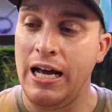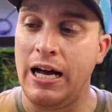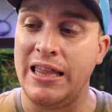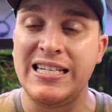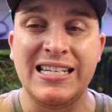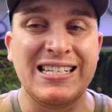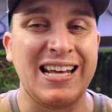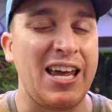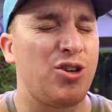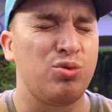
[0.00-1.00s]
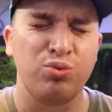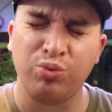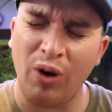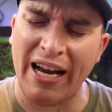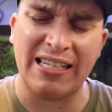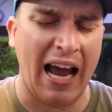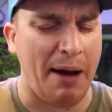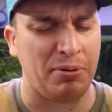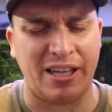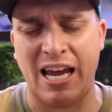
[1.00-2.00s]
Uh, this is a great
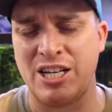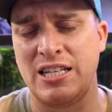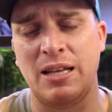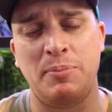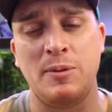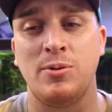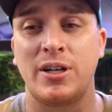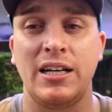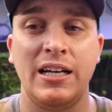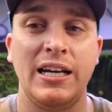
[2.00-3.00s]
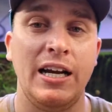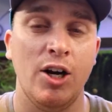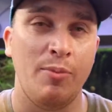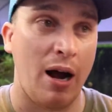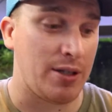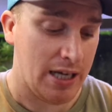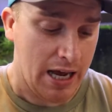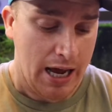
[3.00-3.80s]
application that people are going to need to hear about.